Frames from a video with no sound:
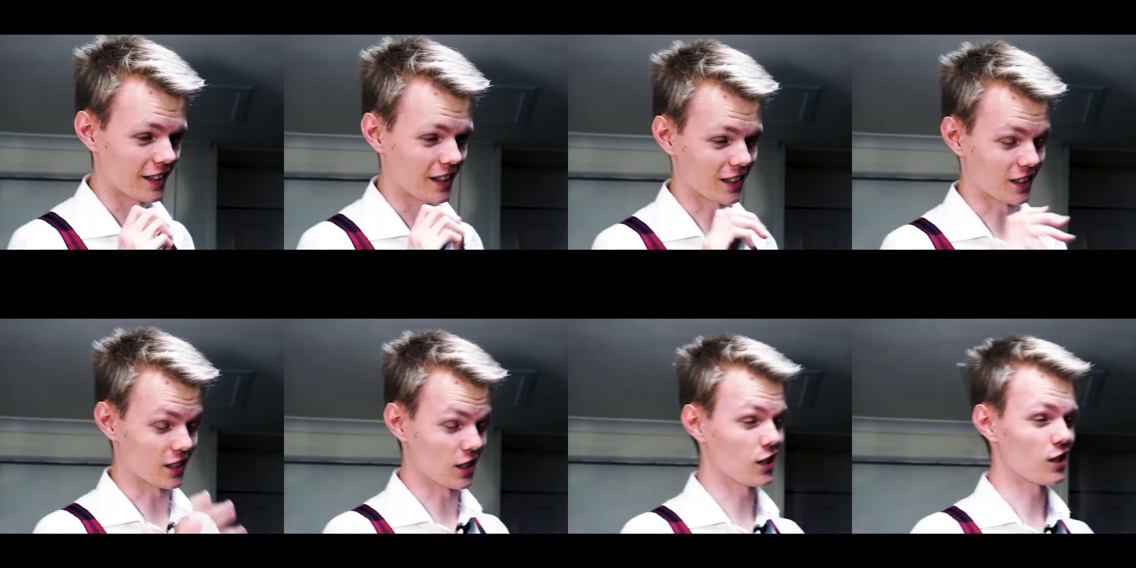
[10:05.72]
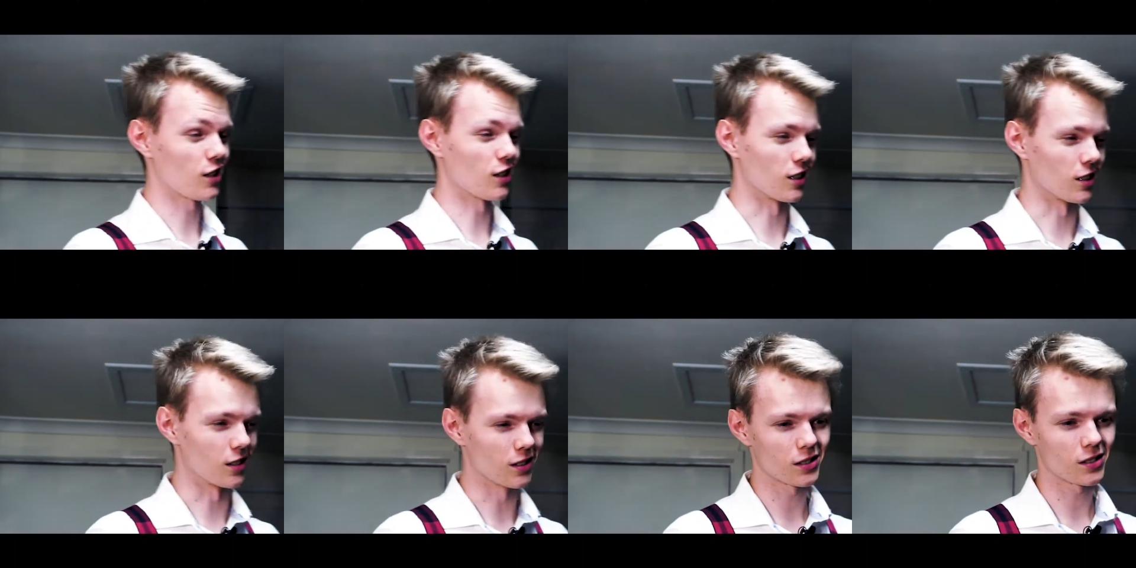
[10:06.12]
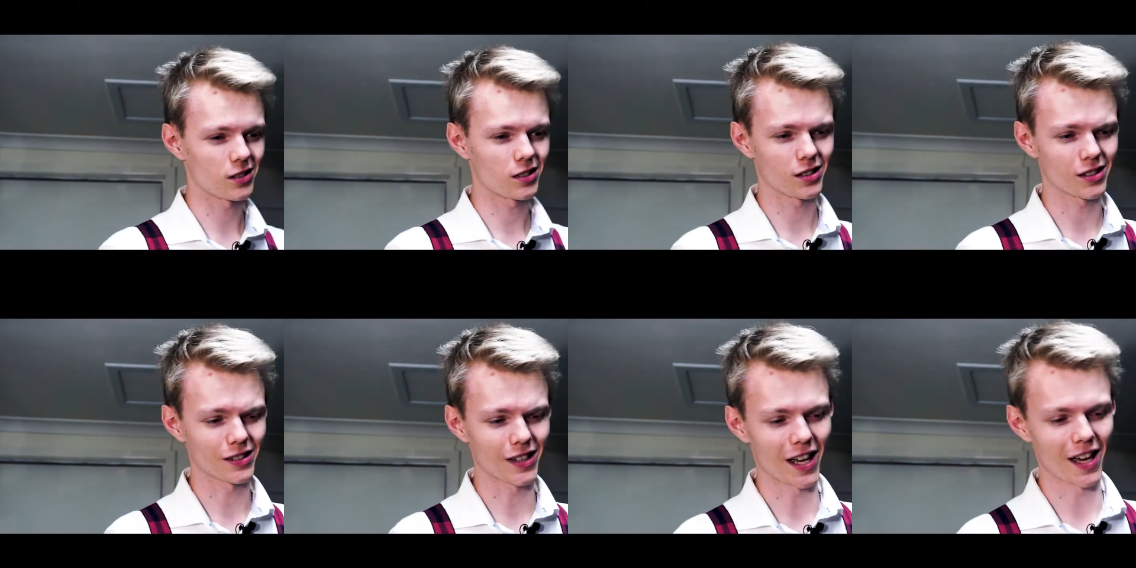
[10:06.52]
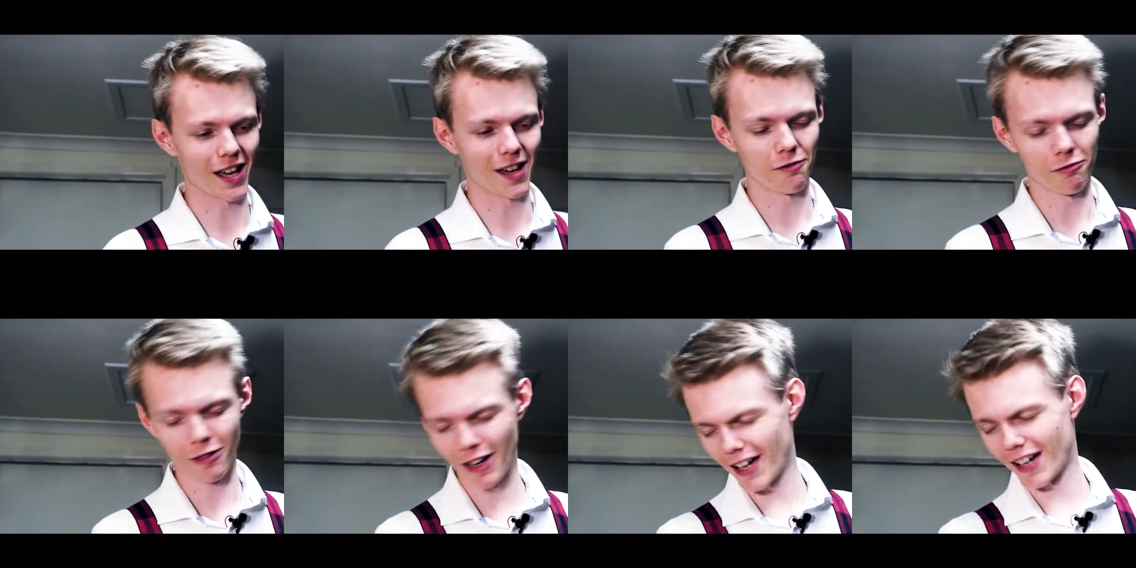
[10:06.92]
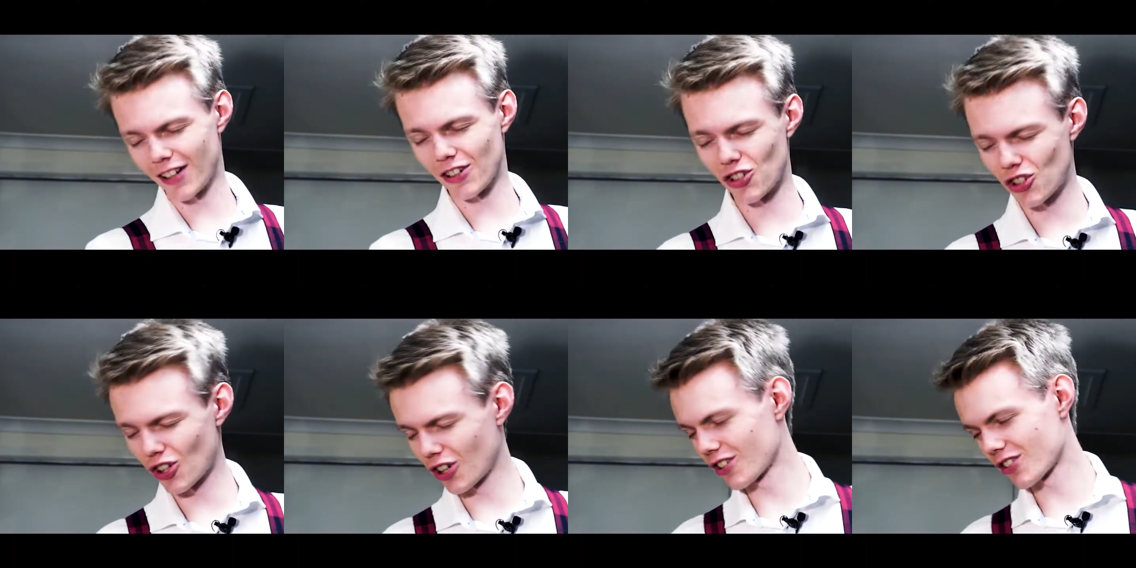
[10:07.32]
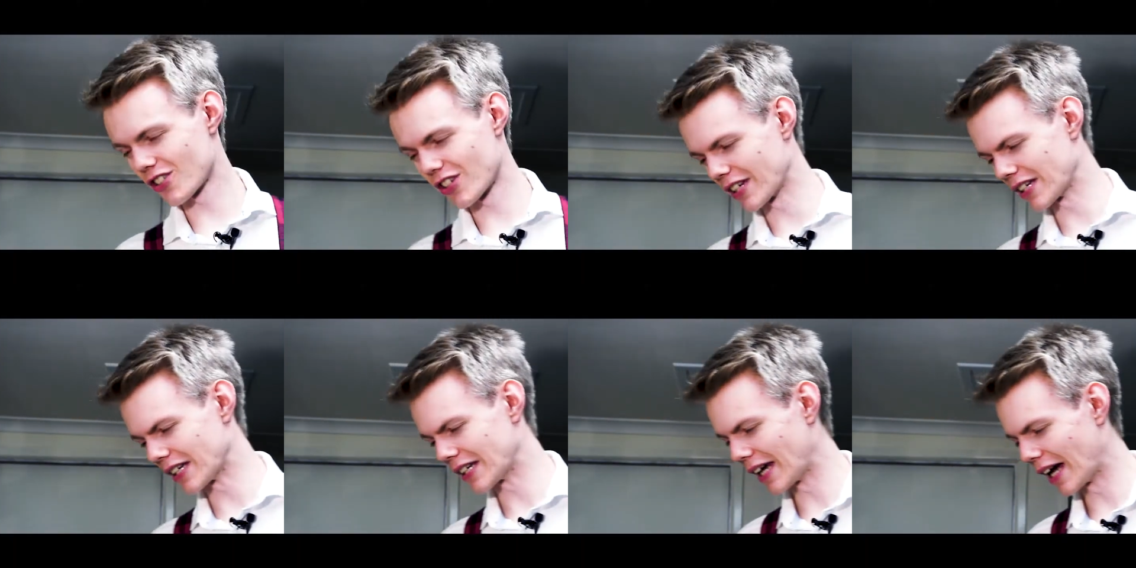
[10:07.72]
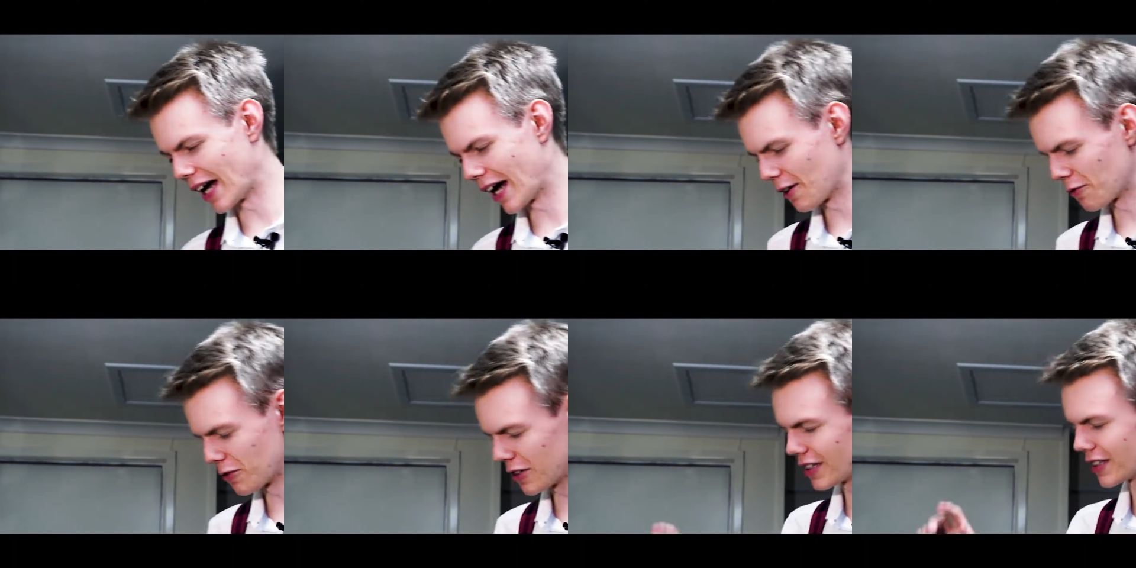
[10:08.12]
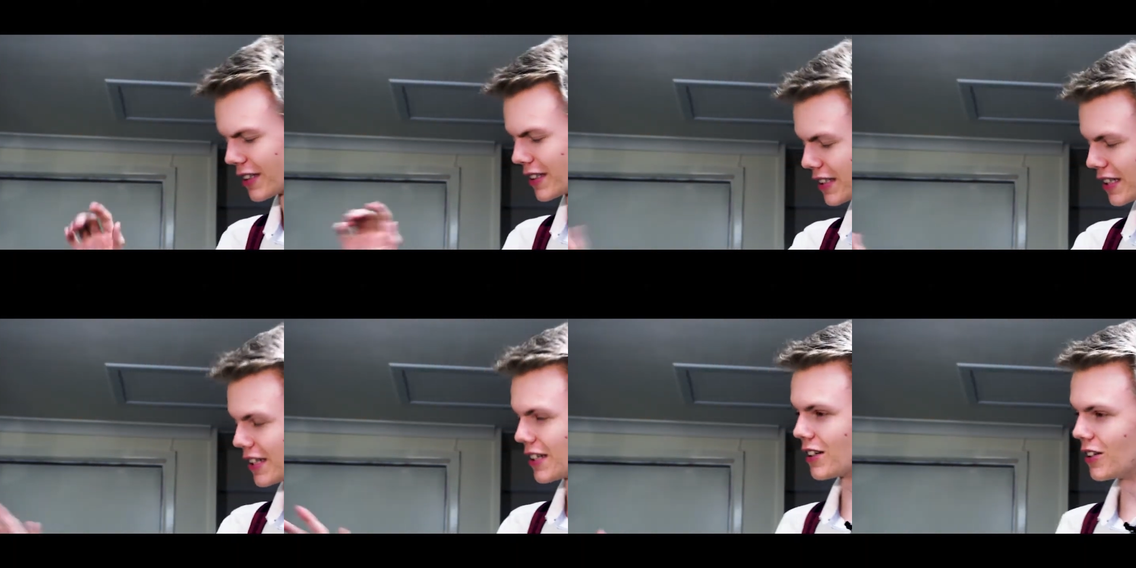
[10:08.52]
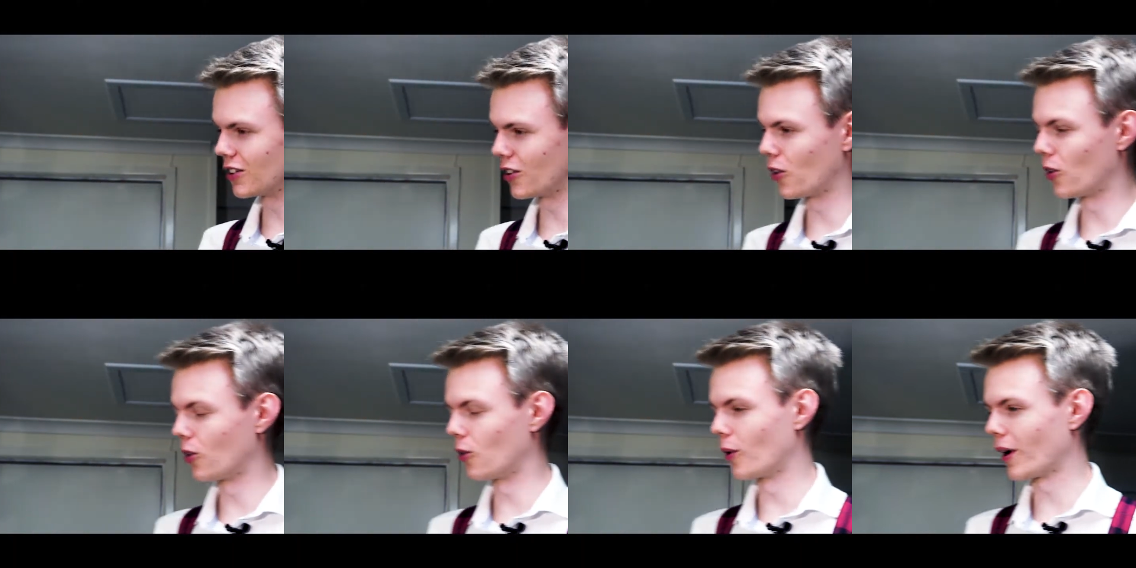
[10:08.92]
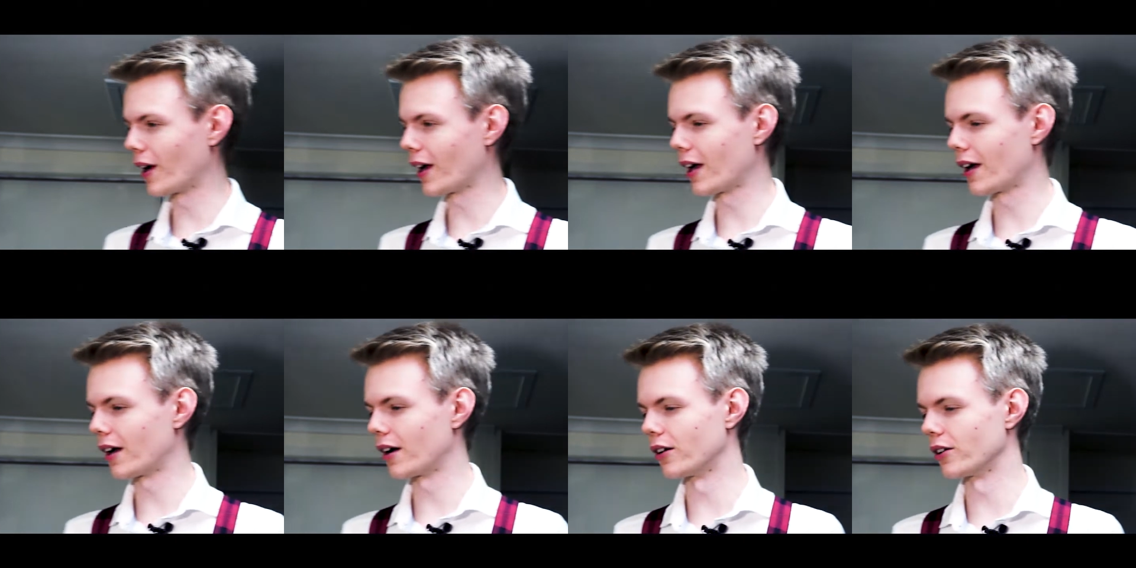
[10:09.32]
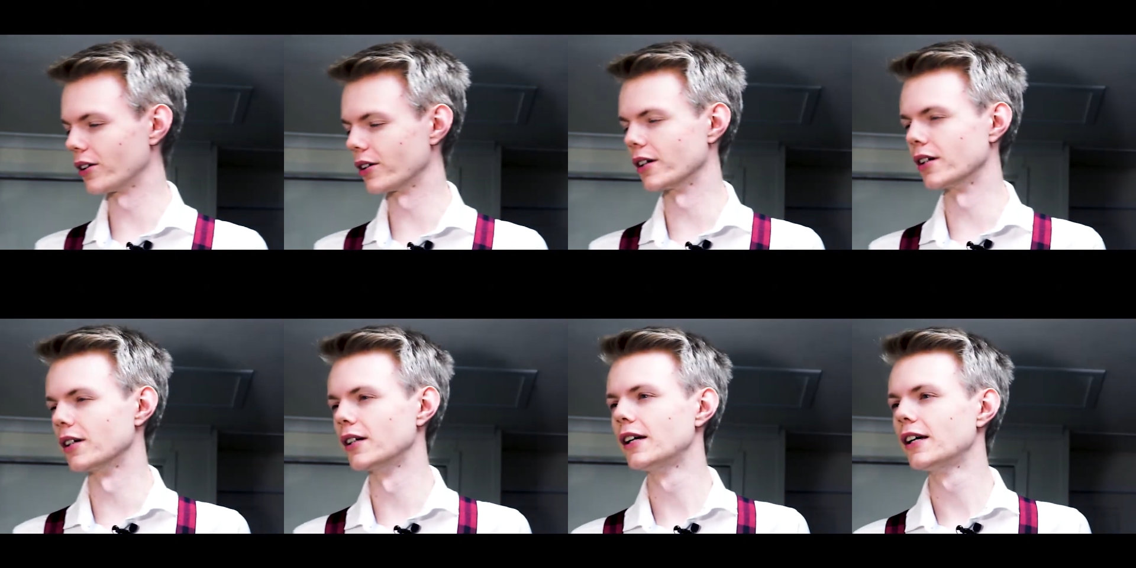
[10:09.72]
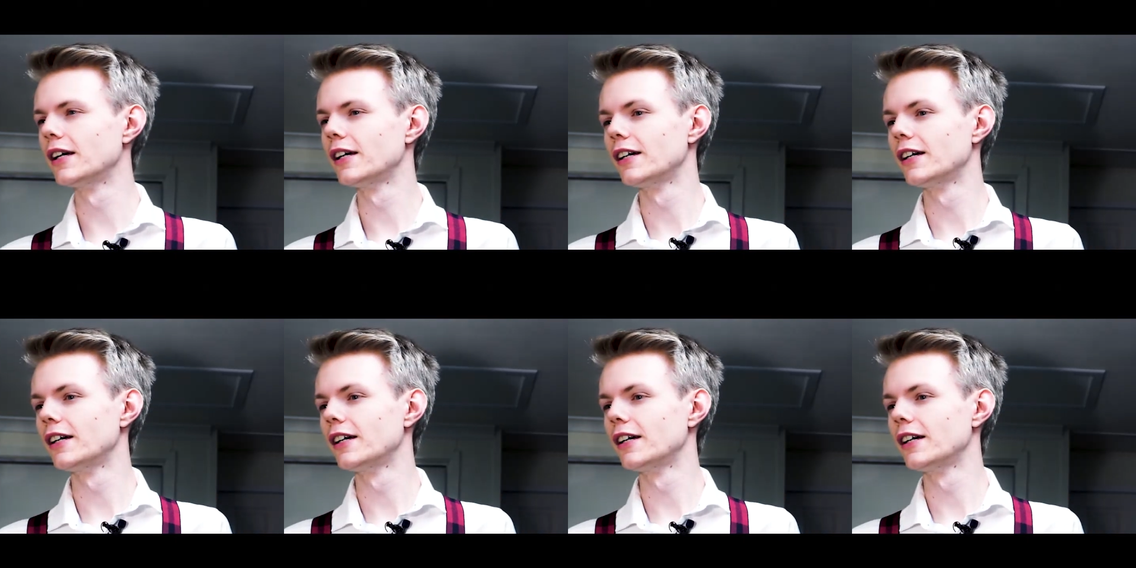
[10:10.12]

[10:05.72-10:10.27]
I guess that Rian Johnson guy really did know how to